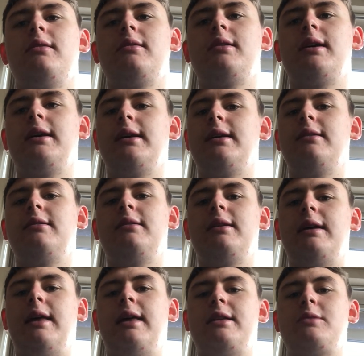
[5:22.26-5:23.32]

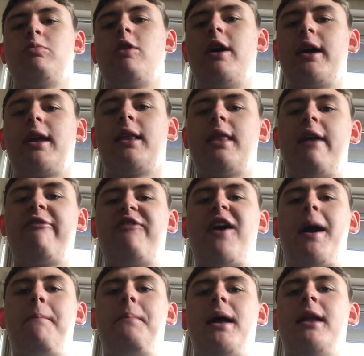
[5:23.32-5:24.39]
It's working that
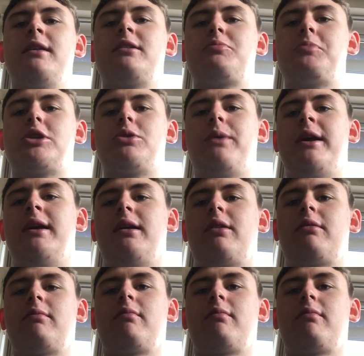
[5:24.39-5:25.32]
fine balance between